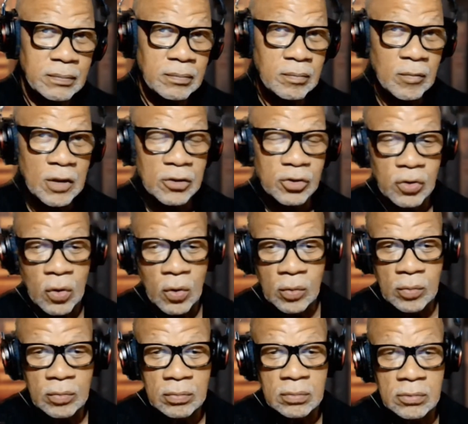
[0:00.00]
So
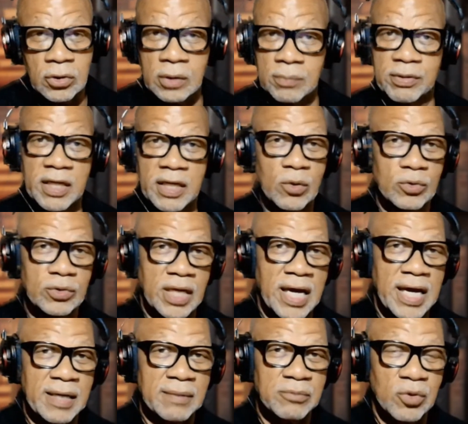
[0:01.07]
you can play those
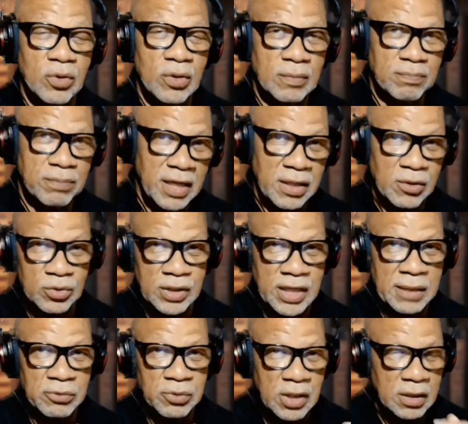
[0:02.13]
games or play those games
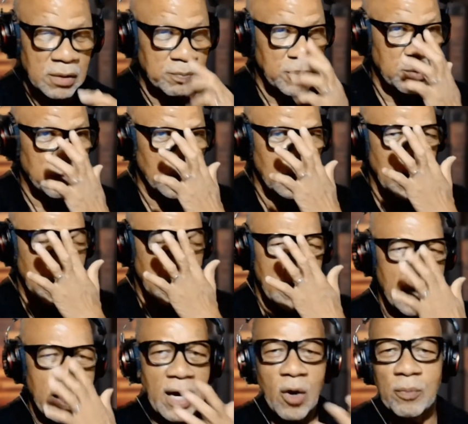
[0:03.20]
with other people.
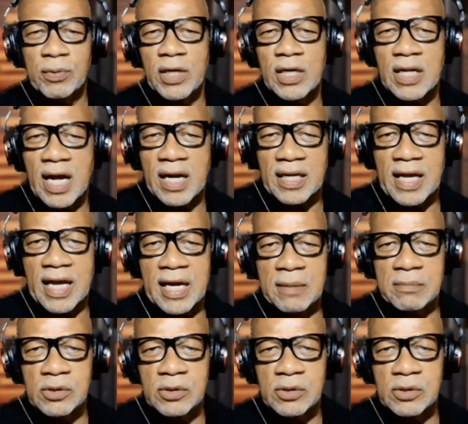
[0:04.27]
I don't play a lot of games